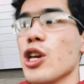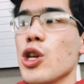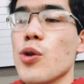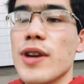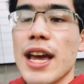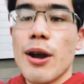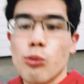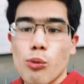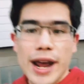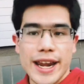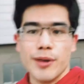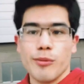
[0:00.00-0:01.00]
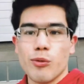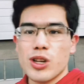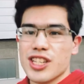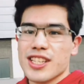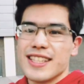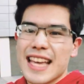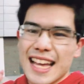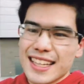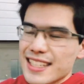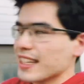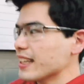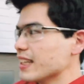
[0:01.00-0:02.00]
you get a random, which is
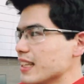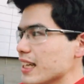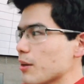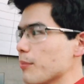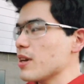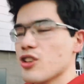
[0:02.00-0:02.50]
that's a little bit